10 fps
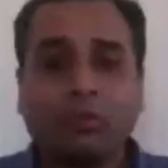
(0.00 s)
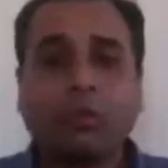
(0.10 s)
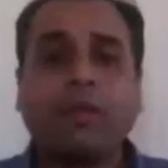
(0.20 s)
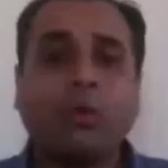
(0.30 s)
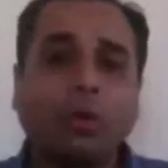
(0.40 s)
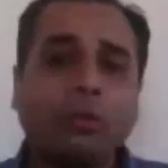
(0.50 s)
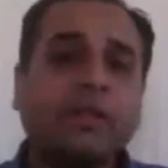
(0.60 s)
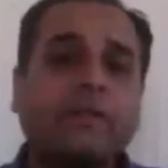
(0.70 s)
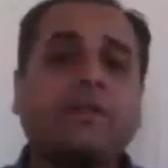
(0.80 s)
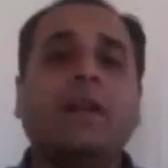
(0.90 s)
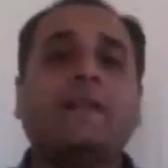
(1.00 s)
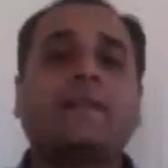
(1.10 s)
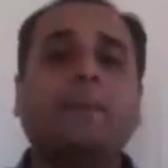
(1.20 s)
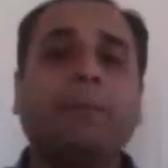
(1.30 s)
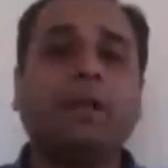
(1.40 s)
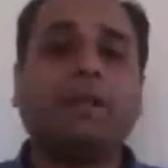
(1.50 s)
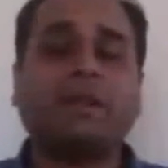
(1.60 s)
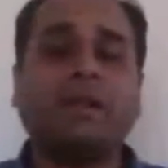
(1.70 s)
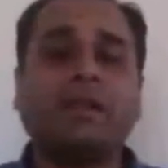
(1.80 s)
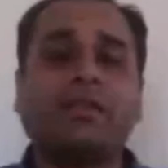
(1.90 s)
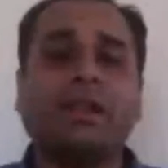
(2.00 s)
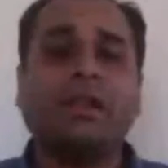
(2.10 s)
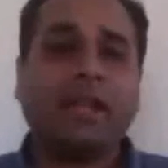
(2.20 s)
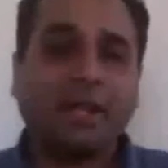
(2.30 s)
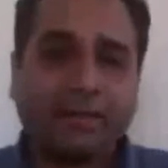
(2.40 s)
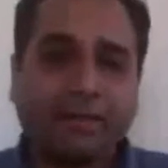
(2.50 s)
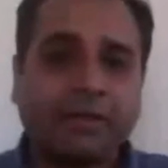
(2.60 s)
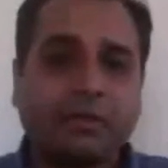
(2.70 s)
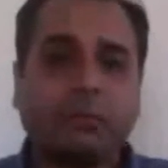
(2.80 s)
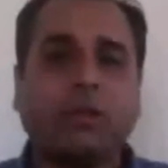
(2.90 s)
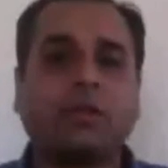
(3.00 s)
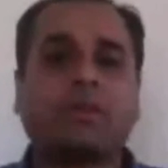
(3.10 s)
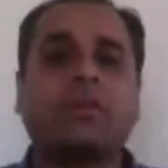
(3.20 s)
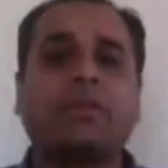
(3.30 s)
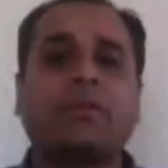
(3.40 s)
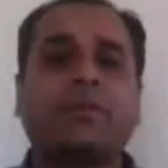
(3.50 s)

So we go to this simple search in ReferenceWorks.